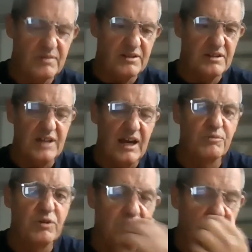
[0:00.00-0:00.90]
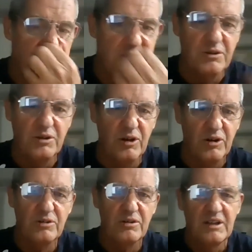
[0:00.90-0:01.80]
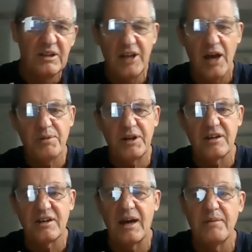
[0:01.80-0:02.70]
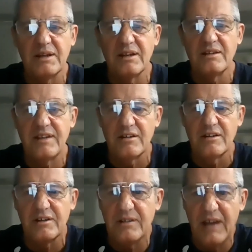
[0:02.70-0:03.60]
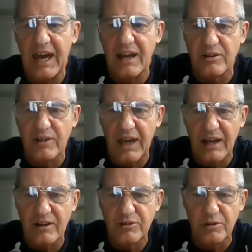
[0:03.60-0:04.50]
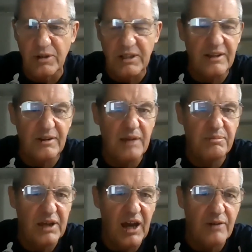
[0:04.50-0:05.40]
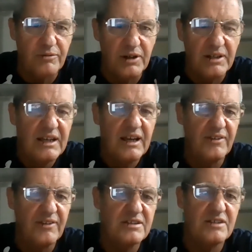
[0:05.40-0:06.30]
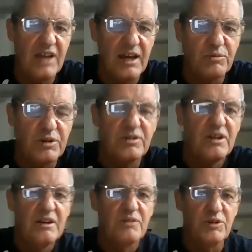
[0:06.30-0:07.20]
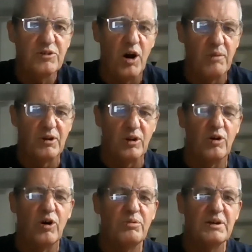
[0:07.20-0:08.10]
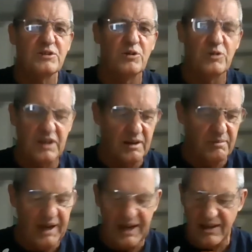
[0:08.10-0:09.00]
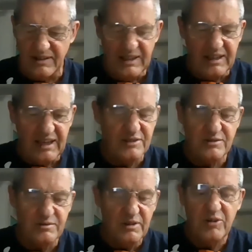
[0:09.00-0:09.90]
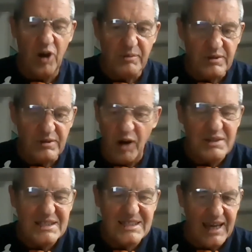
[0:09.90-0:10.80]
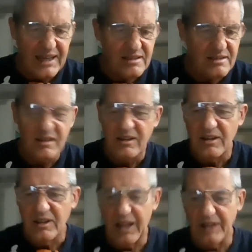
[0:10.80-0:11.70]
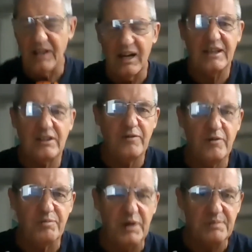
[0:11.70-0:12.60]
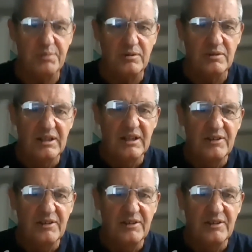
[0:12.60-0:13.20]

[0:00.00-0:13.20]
It's the same with original law. Nobody can come in and tell you how to do it and be over it. And that's the same with common law. All we're talking about is common sense and a collective of people.